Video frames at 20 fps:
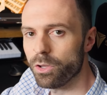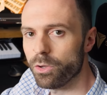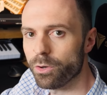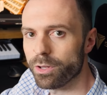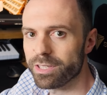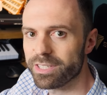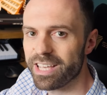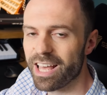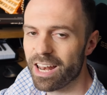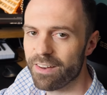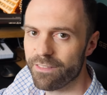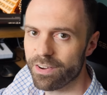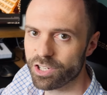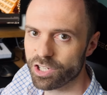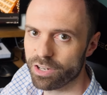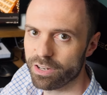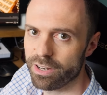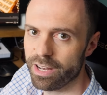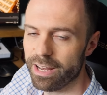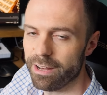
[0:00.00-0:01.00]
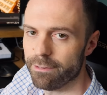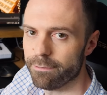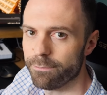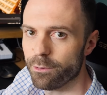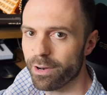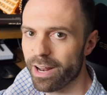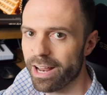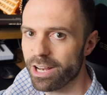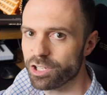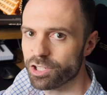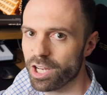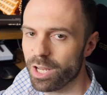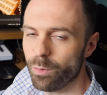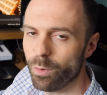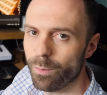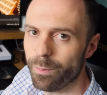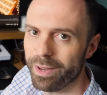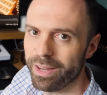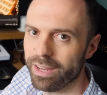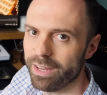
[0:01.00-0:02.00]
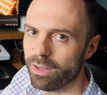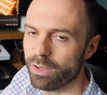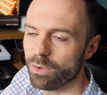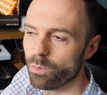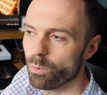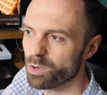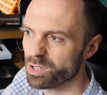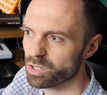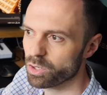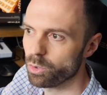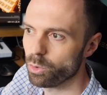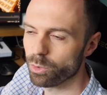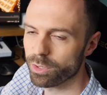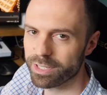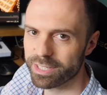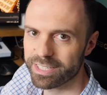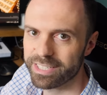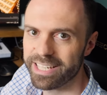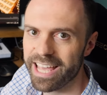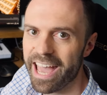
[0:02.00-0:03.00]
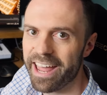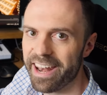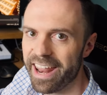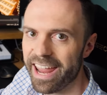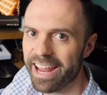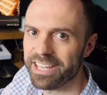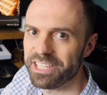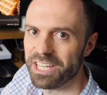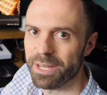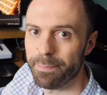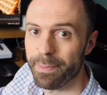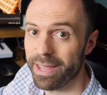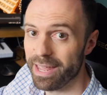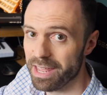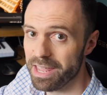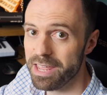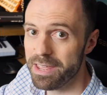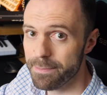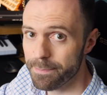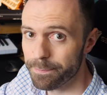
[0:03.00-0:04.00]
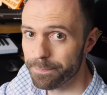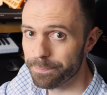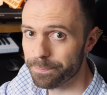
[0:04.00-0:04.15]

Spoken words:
Your television in full HD will be what's called 1080p.